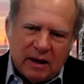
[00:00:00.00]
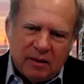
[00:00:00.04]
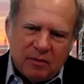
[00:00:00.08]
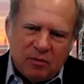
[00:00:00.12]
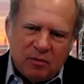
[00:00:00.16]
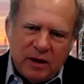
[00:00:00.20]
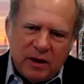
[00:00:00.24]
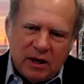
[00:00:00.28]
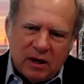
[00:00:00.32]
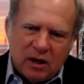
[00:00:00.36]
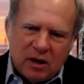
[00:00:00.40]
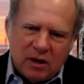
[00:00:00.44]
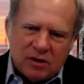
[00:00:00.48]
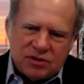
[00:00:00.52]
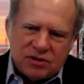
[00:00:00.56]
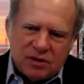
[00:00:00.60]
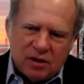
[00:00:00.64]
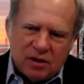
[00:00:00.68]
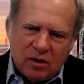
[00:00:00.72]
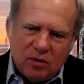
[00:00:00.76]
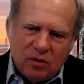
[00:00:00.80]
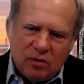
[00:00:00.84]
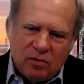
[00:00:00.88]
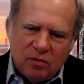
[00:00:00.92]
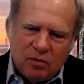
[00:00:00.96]
We
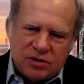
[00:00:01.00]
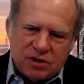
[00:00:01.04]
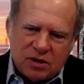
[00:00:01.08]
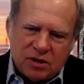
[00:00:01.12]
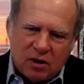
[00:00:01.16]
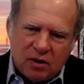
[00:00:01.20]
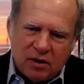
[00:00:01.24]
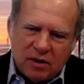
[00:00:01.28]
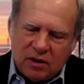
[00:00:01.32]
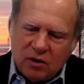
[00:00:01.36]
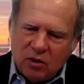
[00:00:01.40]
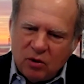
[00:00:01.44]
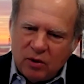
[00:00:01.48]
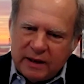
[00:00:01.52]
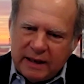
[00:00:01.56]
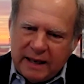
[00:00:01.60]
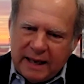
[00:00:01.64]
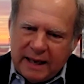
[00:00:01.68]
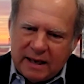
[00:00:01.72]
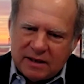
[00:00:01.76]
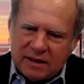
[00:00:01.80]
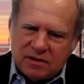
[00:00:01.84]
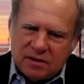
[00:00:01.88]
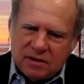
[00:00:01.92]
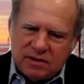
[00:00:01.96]
also started going
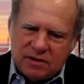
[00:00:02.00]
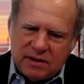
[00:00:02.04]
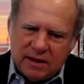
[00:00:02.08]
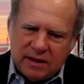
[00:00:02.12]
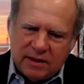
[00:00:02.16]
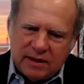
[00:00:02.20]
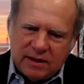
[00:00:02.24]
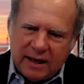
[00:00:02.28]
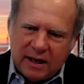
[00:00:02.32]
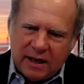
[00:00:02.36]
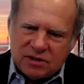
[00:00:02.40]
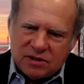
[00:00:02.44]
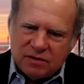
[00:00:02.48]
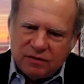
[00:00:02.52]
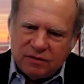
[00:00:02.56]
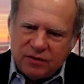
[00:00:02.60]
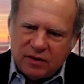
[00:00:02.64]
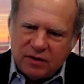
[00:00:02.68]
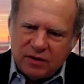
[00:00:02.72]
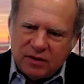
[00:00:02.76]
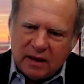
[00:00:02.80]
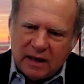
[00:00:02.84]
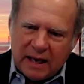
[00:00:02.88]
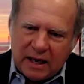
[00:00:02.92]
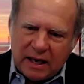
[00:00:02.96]
out to 10,000
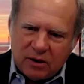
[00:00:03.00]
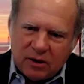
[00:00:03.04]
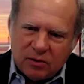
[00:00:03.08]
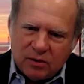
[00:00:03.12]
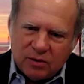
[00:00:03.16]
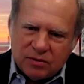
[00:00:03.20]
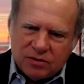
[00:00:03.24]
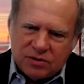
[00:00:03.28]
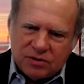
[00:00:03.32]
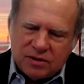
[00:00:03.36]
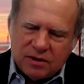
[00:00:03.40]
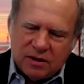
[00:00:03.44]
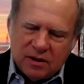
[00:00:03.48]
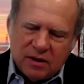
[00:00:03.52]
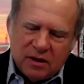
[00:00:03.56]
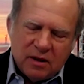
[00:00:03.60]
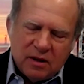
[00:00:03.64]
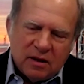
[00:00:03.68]
foot laterals,